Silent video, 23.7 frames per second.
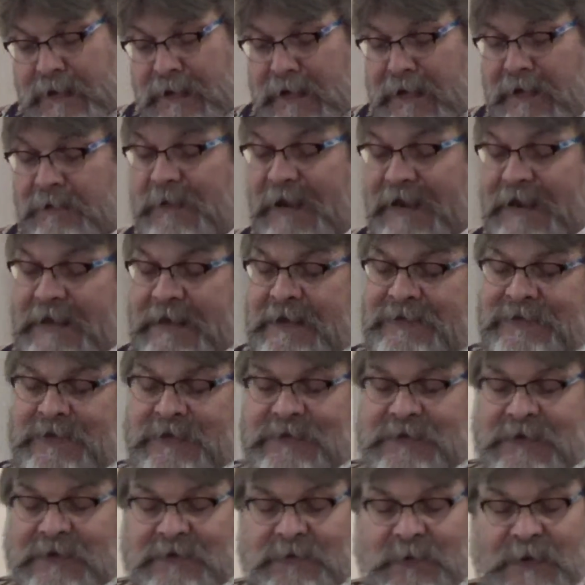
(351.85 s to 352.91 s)
In many
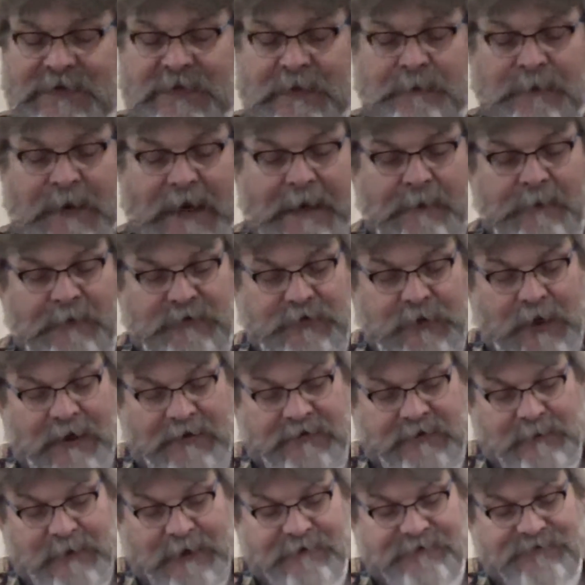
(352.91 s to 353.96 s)
instances, when the Bible
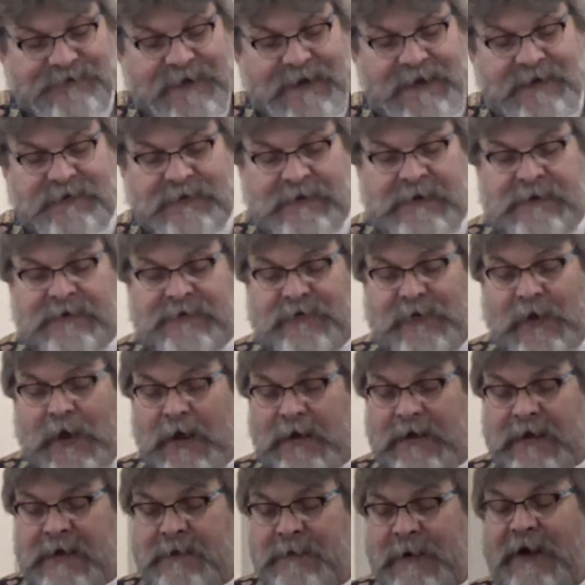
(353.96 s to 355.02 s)
talks about faith, it is
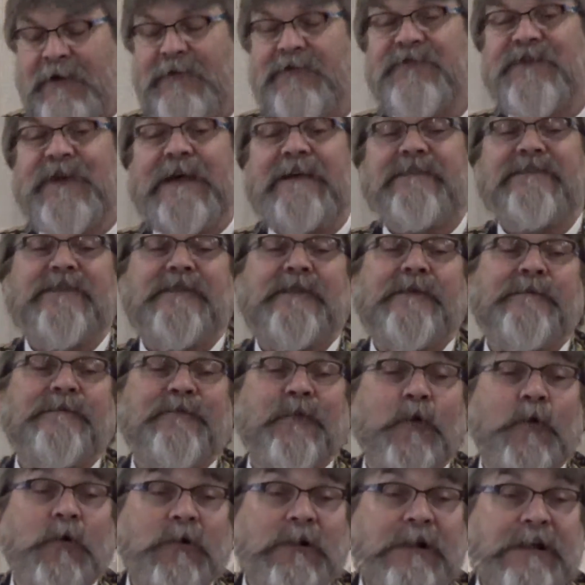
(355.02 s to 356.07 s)
talking about
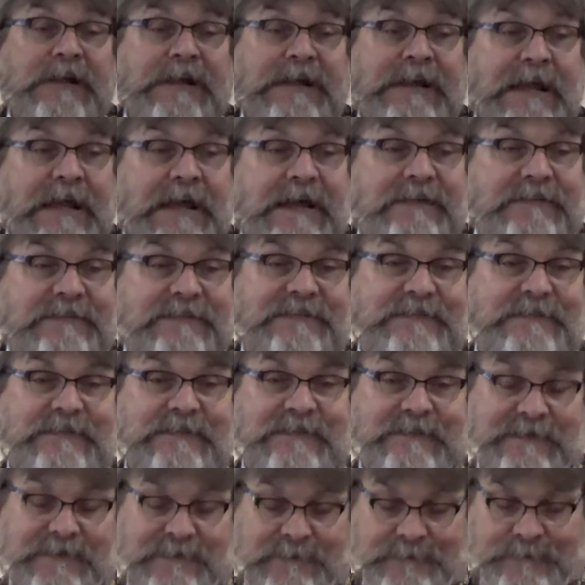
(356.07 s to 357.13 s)

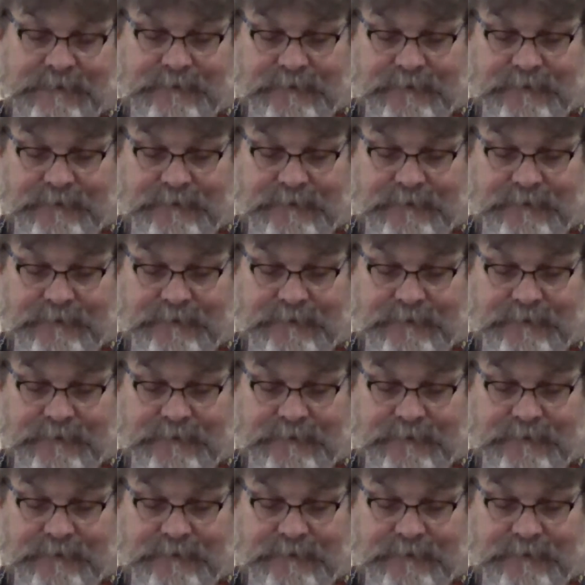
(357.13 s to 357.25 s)
faithfulness.